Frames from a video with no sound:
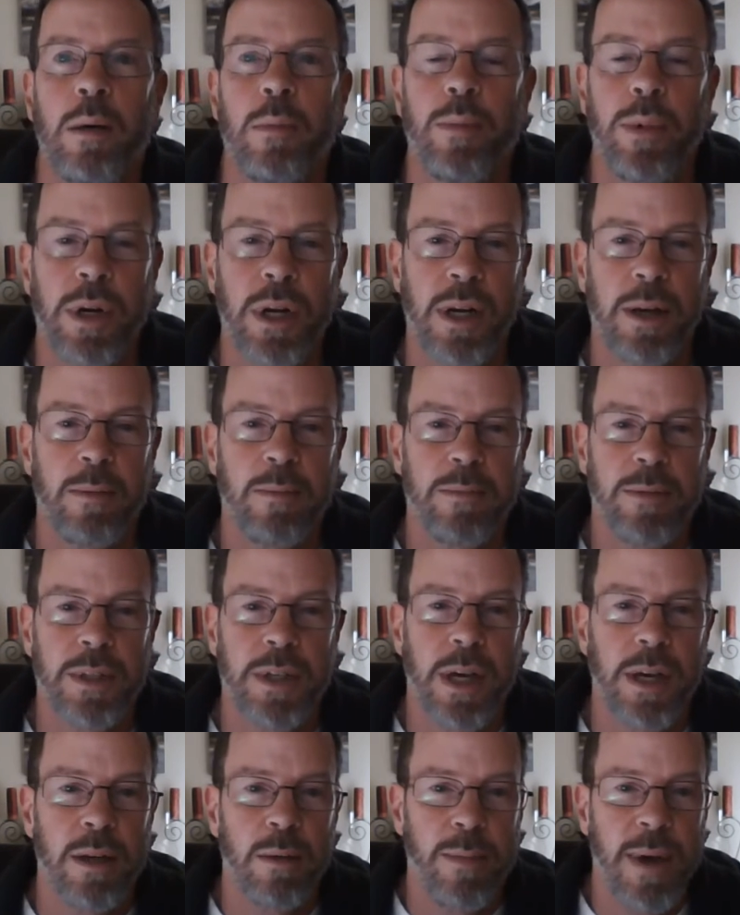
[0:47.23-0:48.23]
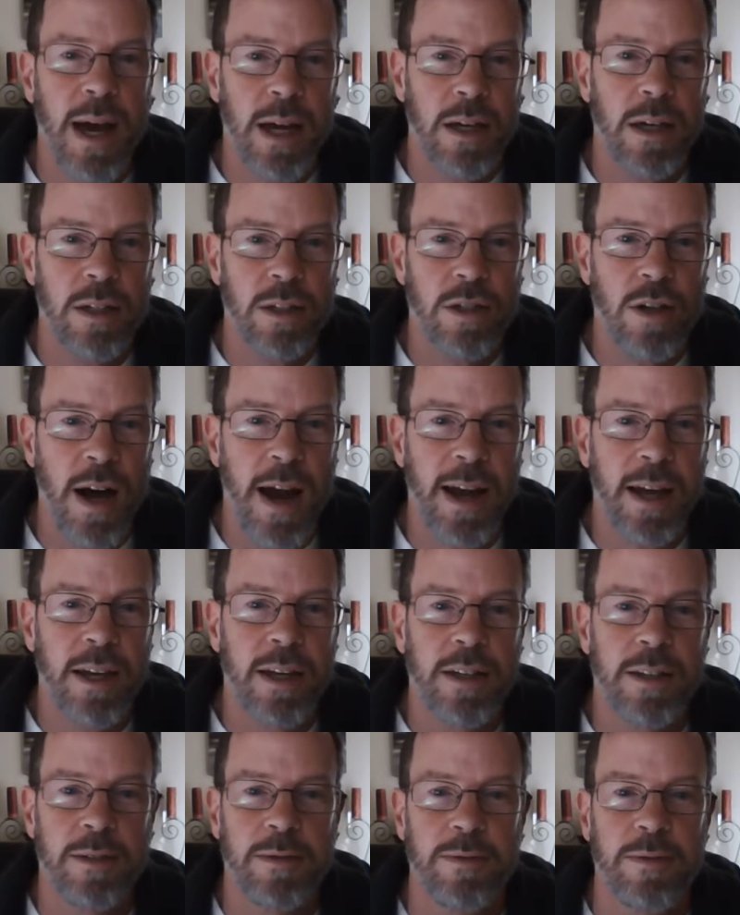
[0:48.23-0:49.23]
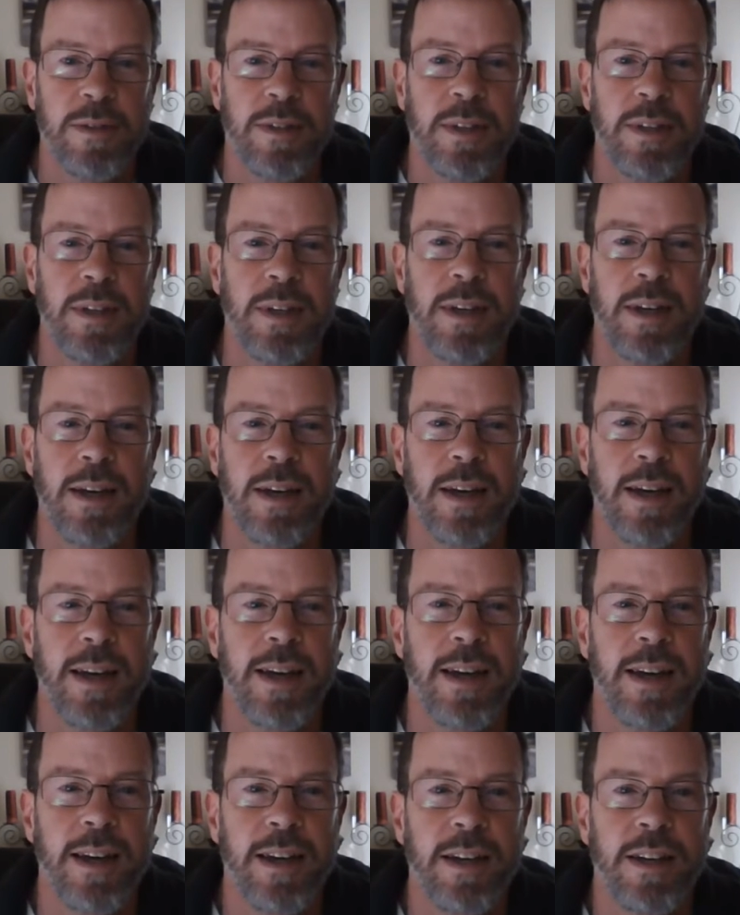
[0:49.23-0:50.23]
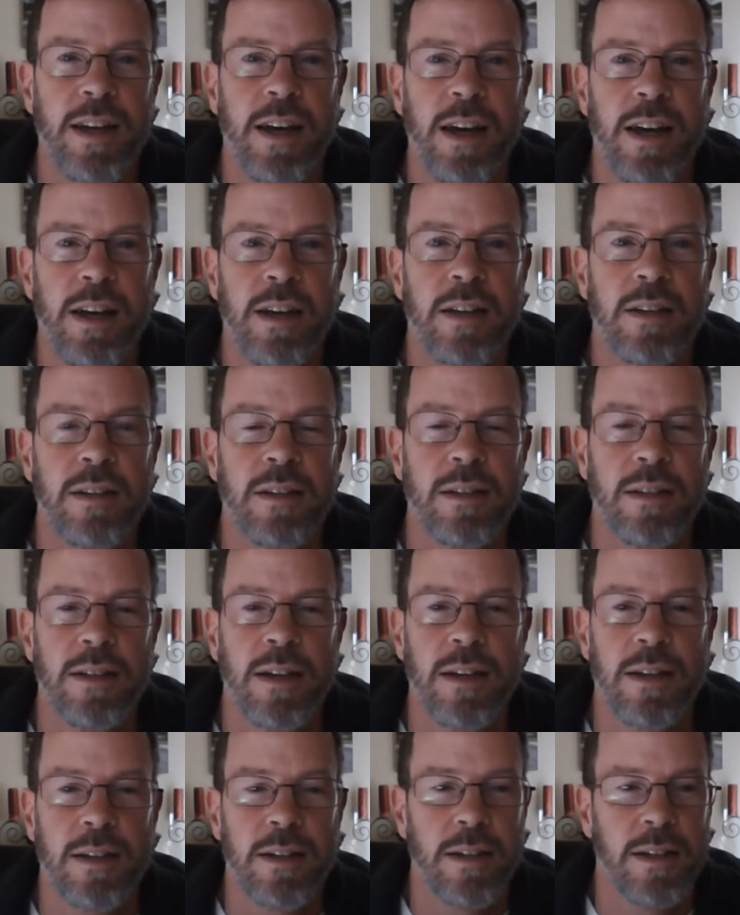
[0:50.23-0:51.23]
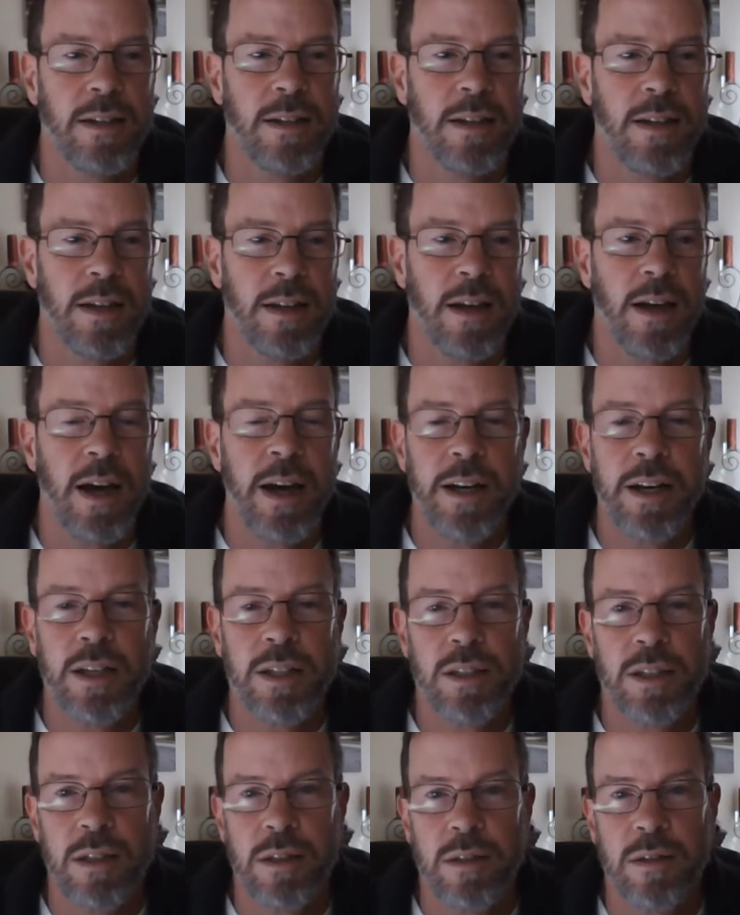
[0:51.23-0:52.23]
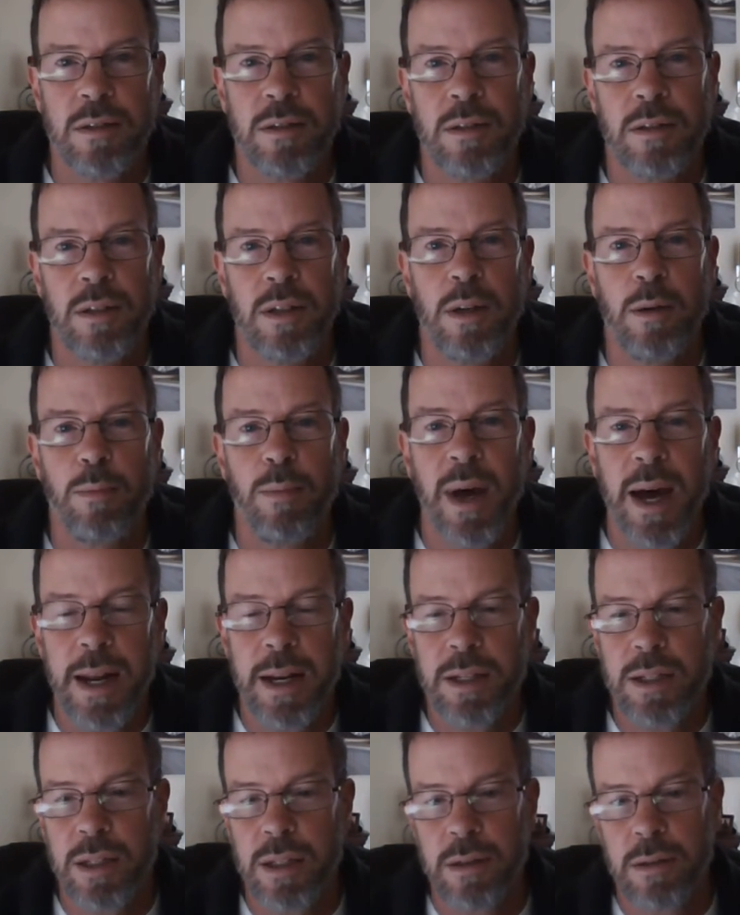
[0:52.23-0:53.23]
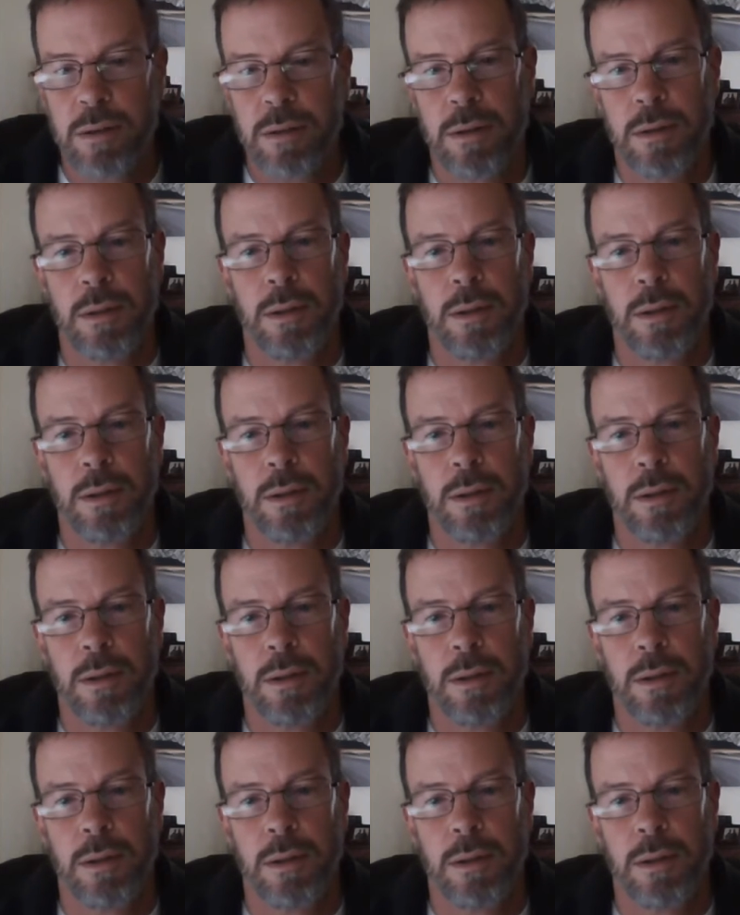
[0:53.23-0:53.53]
But I'm getting back on track, and uh, Ines and Madison